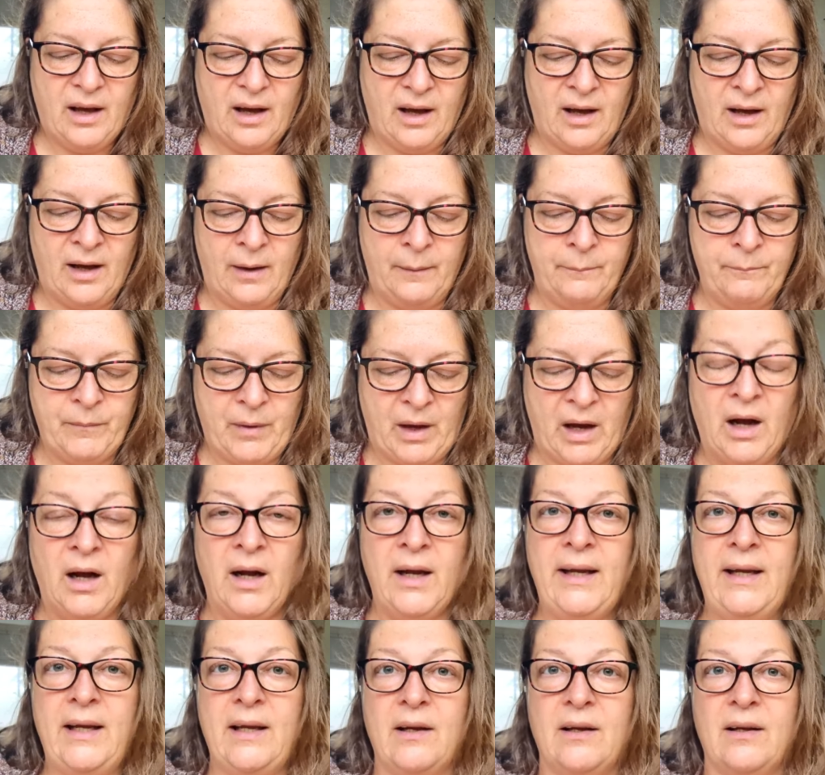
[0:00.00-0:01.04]

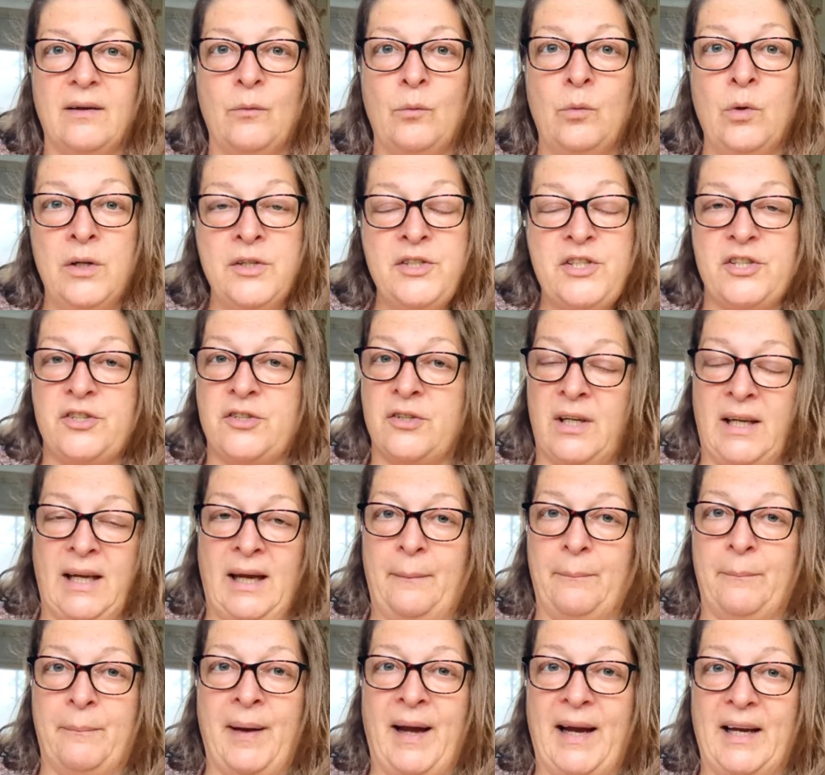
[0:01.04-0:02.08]
I wanted to
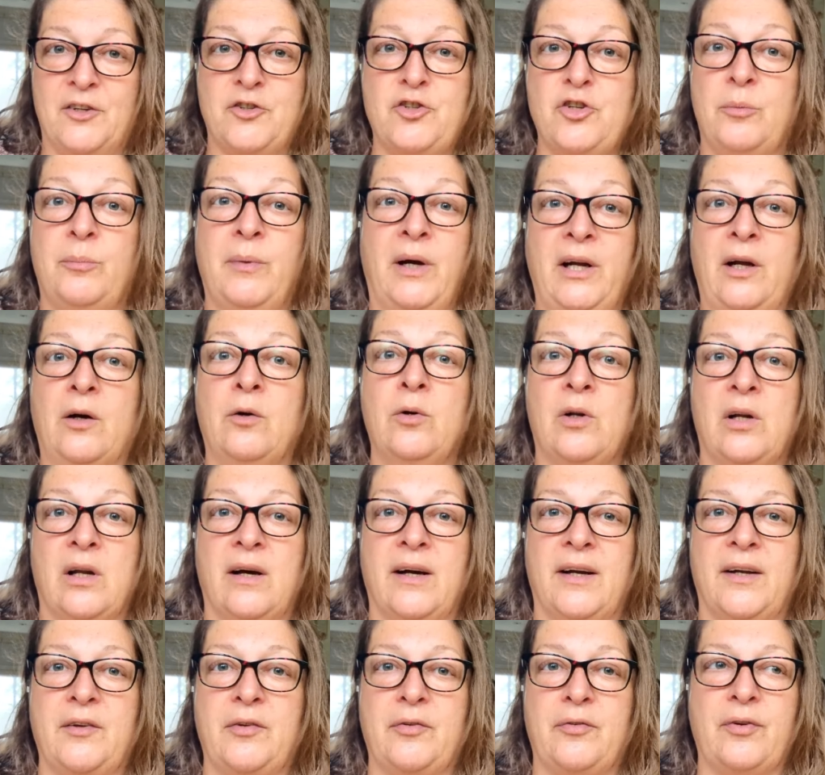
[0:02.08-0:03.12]
get back to my old
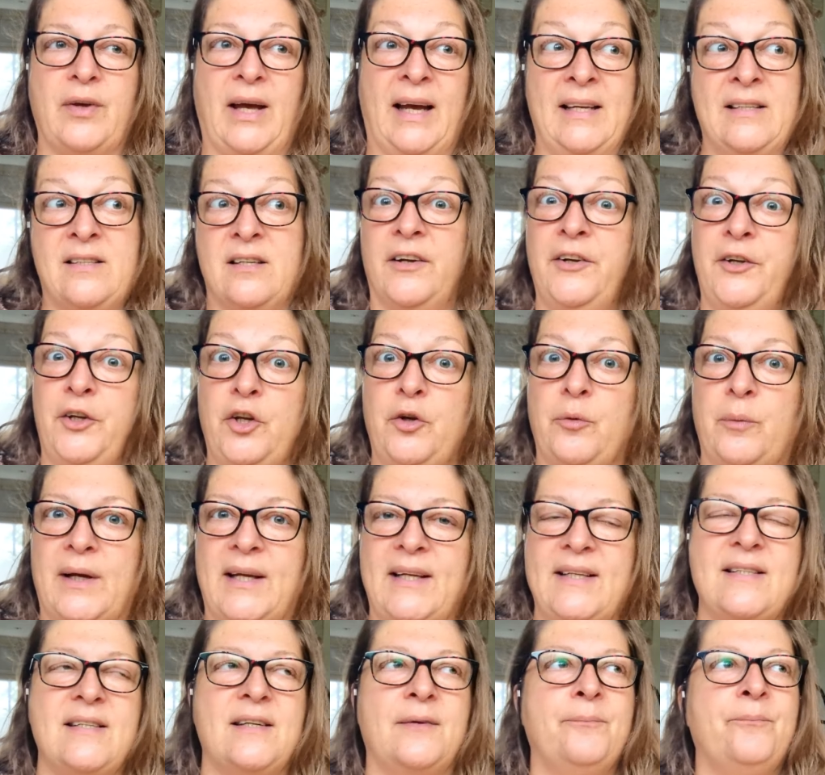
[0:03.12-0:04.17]
life as I knew
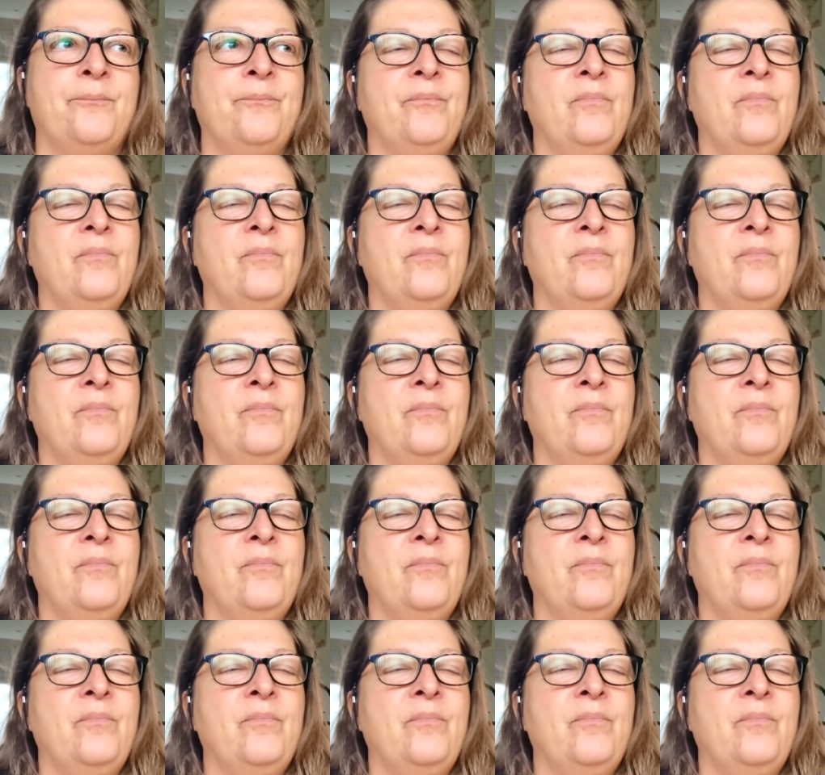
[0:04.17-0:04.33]
it.